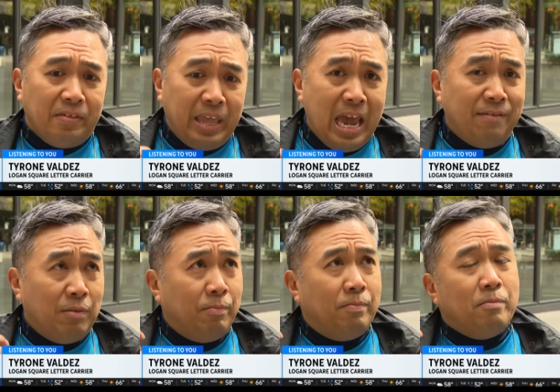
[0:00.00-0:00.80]
They have a,
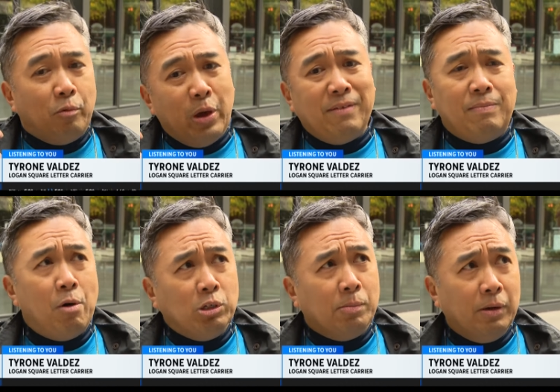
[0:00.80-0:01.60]
we have a
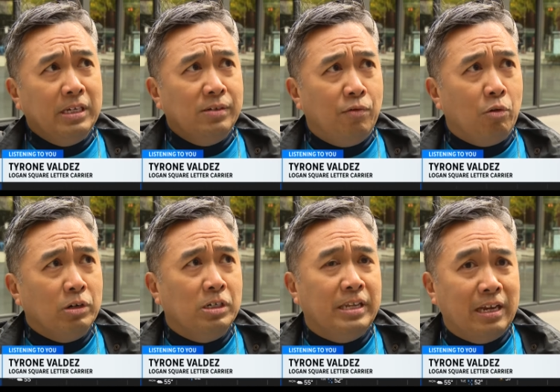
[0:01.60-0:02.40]
postal police
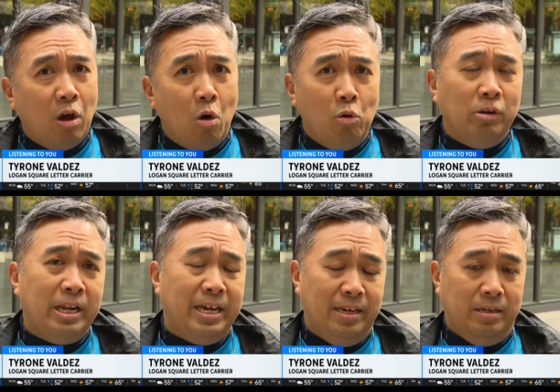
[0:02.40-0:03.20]
force that
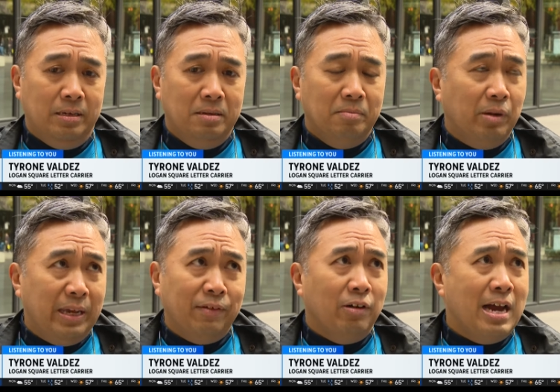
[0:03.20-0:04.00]
only,
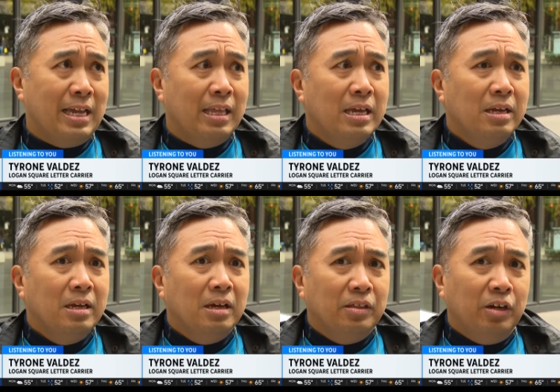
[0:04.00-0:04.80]
believe it or not,
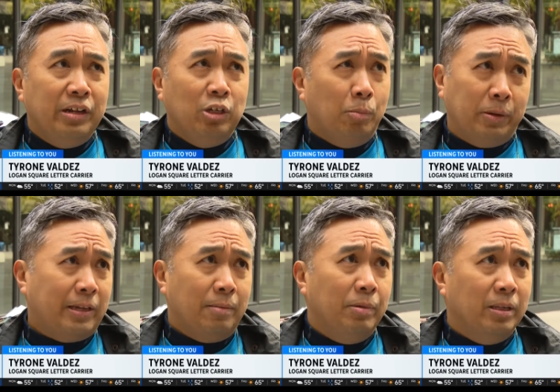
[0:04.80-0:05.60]
they're there to
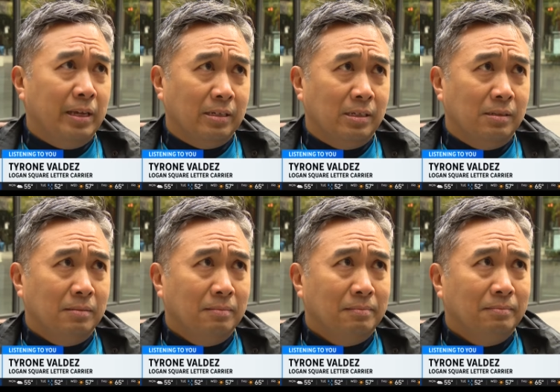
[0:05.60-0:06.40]
protect the buildings.
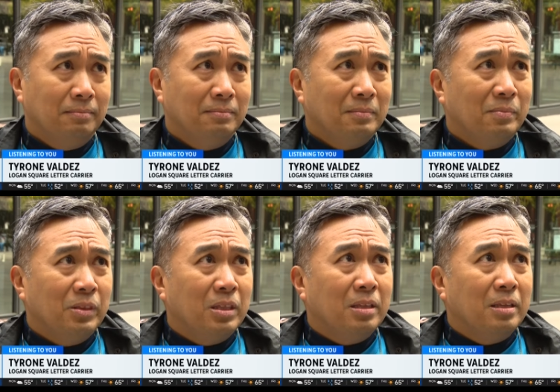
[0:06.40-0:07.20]

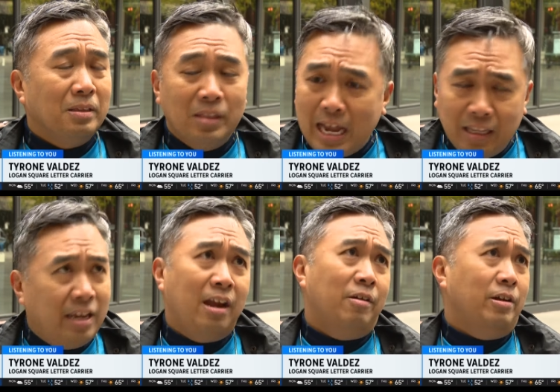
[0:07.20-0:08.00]
Not the carriers. Not the
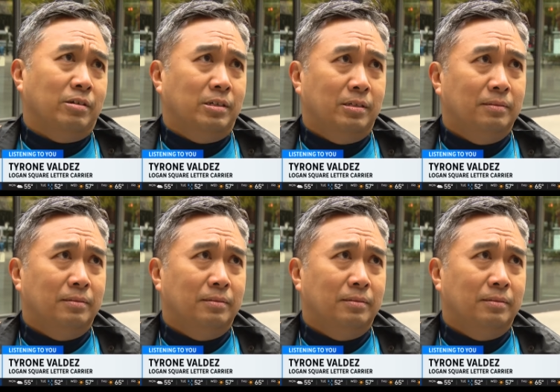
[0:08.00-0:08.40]
carriers.